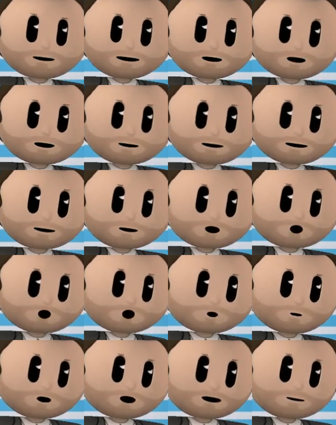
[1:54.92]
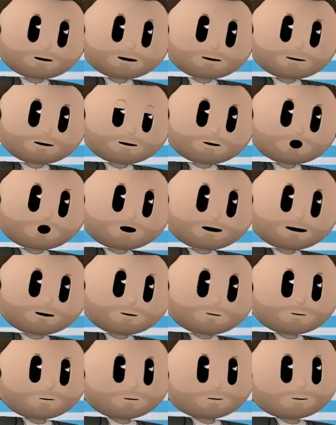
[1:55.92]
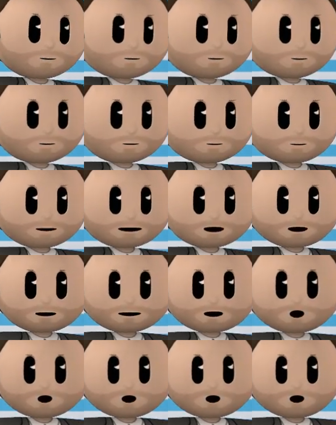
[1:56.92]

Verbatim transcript: But they know, or at least hope, that